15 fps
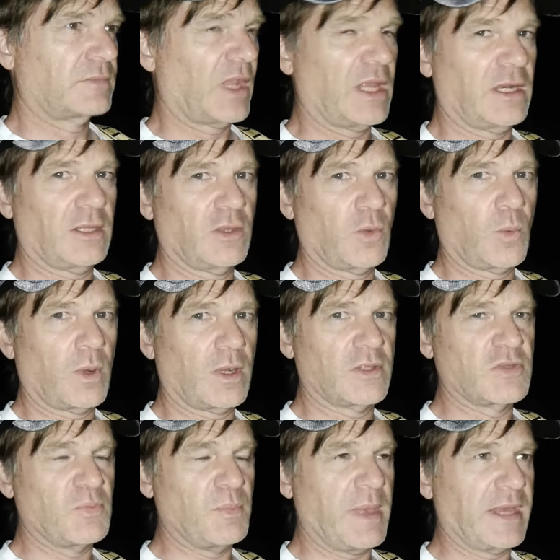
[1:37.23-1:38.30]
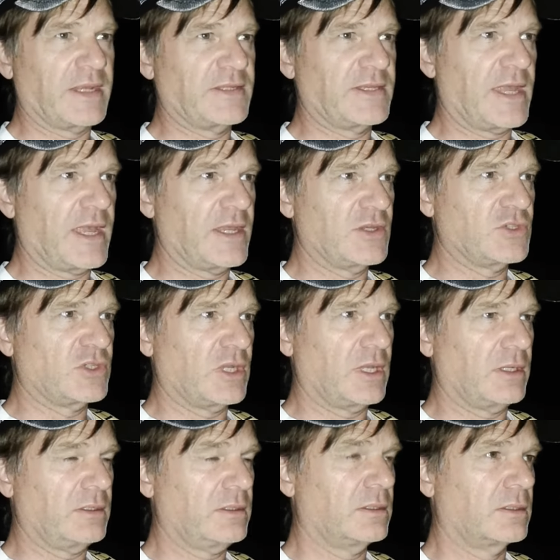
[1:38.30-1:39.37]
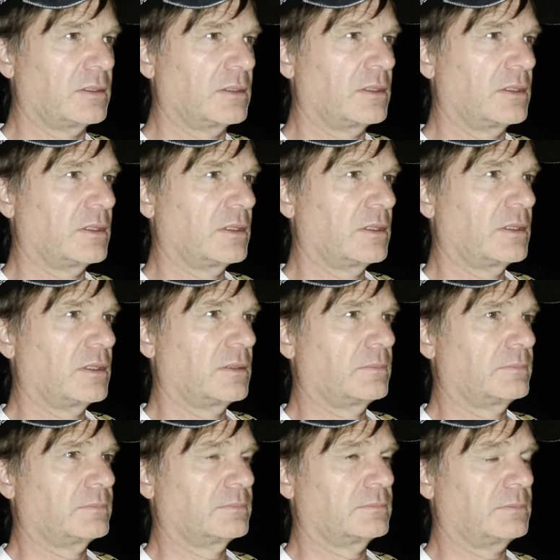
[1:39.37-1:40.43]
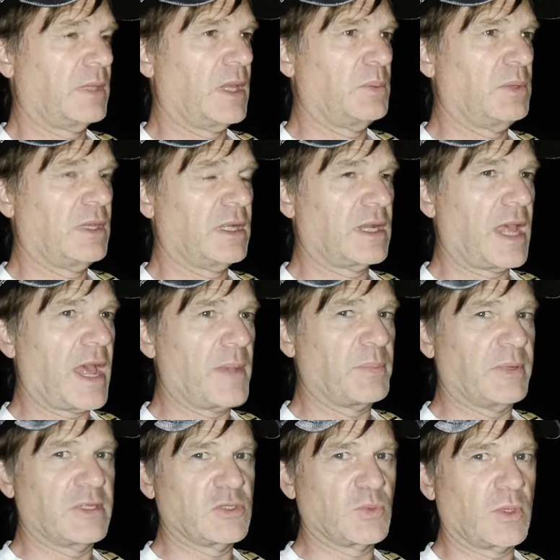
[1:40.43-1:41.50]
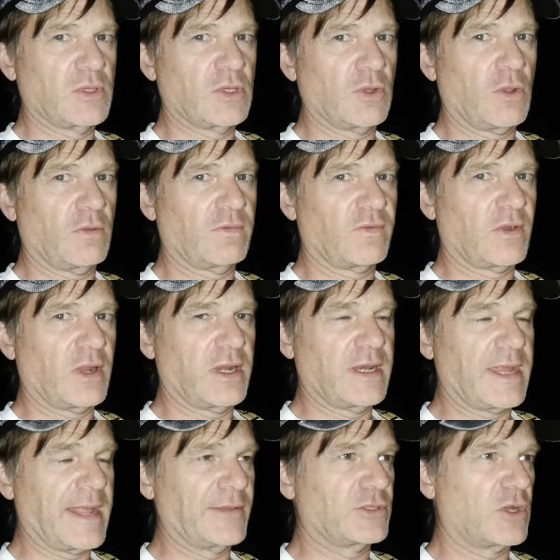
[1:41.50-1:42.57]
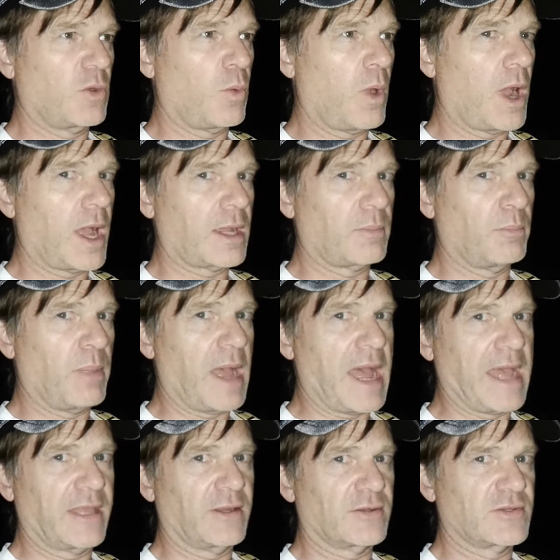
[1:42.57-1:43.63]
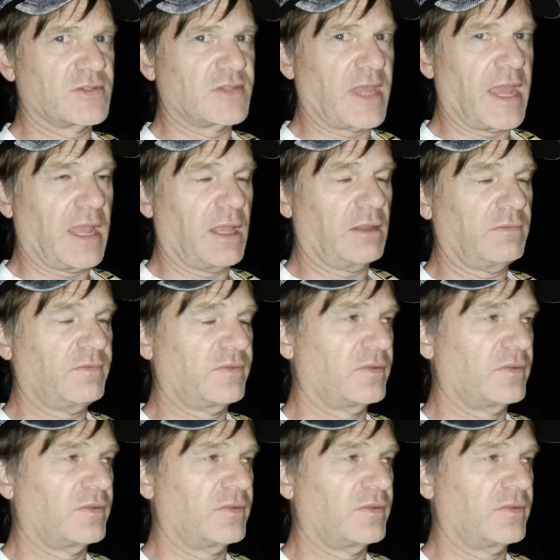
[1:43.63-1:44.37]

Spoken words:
In other words, meditation. Maybe it happens when you go for a nature walk by yourself.